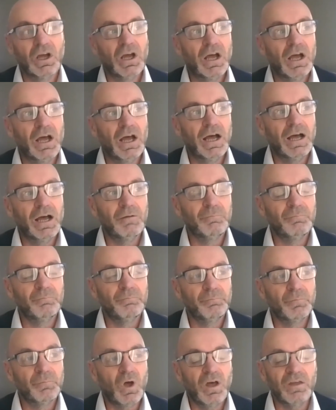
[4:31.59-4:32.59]

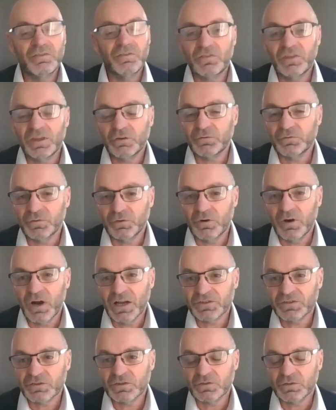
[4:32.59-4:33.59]
I think for
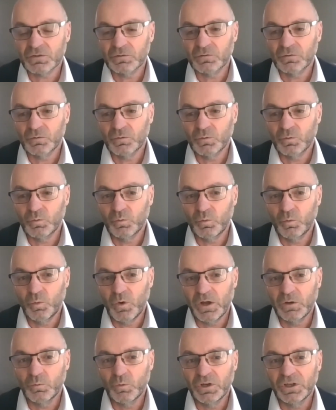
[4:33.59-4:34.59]
us,
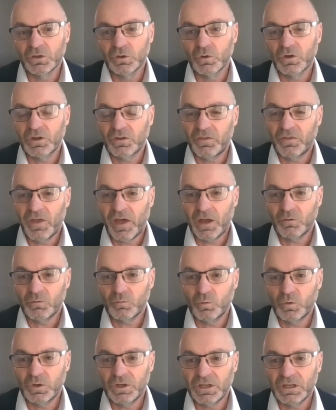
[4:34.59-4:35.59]
when we look at that,
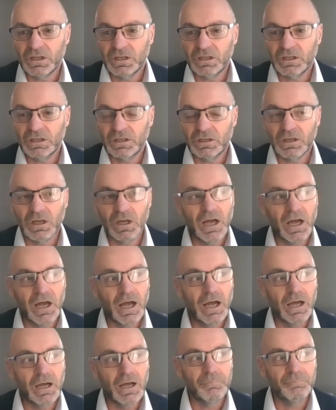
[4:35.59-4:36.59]
we
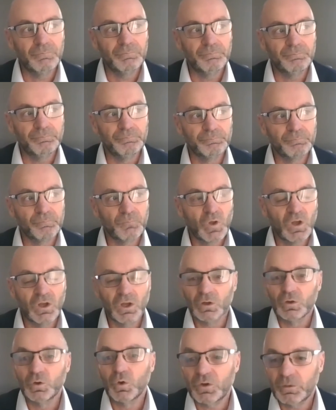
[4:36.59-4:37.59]

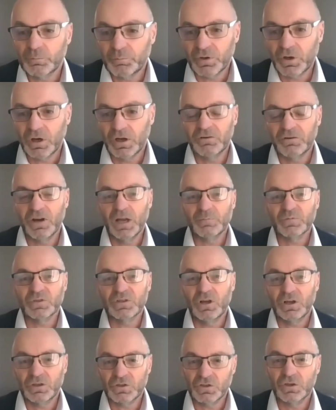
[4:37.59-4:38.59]
look at programs
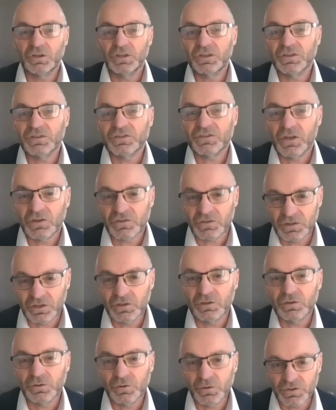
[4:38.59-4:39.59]
like Journey to Social
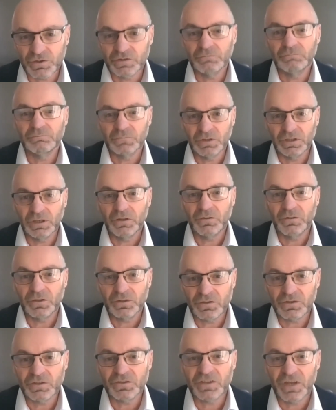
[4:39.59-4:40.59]
Inclusion, that
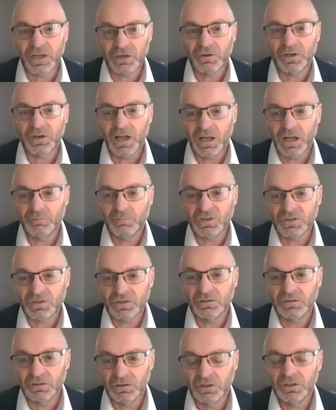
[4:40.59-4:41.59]
the Sacred Heart
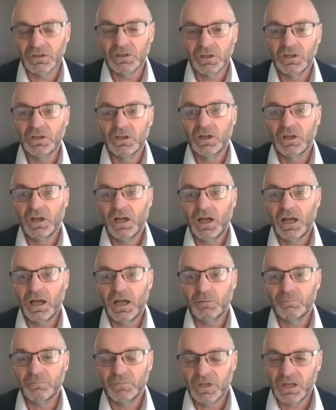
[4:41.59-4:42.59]
Mission
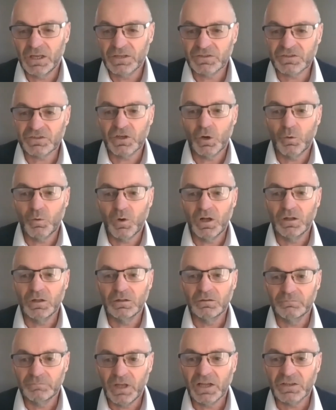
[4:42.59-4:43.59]
has so
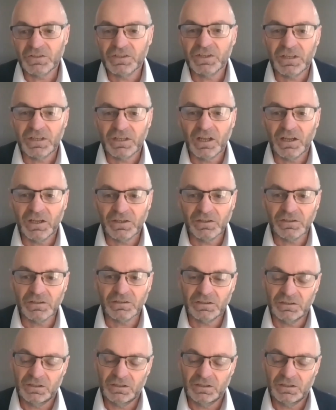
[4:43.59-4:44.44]
well articulated,